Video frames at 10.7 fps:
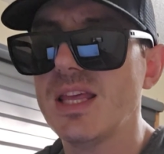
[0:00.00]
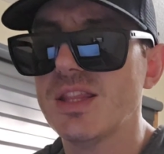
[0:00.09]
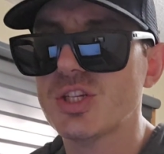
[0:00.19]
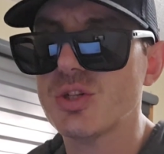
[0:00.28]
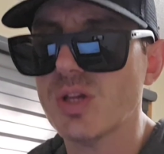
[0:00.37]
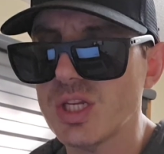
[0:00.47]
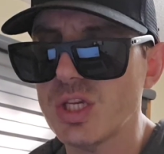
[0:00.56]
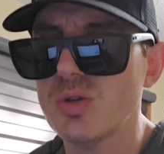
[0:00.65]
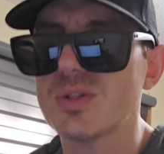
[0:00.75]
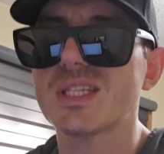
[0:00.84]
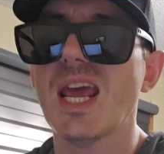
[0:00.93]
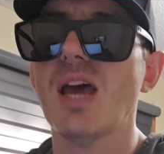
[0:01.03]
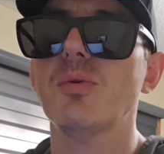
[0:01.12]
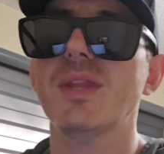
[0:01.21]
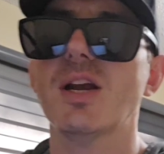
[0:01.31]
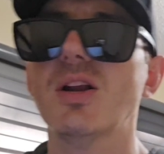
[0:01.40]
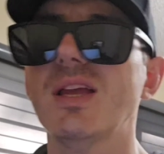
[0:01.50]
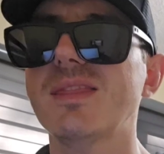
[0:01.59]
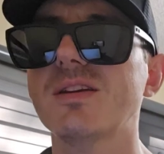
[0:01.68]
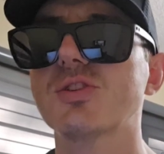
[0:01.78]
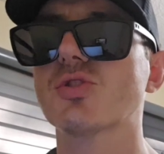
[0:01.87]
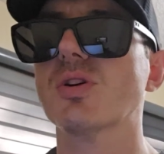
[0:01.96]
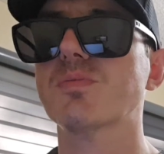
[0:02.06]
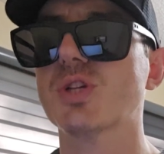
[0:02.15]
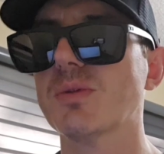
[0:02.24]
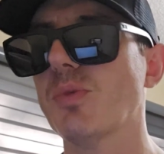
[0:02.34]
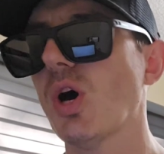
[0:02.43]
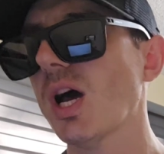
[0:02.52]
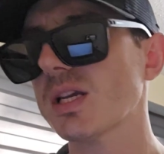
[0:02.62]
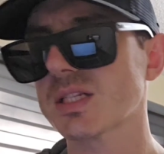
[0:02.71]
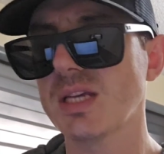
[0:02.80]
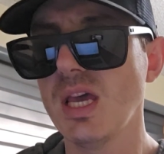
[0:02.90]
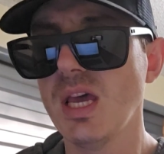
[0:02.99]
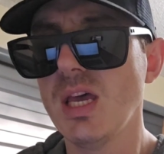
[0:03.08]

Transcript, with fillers: that you could use down there in the description box.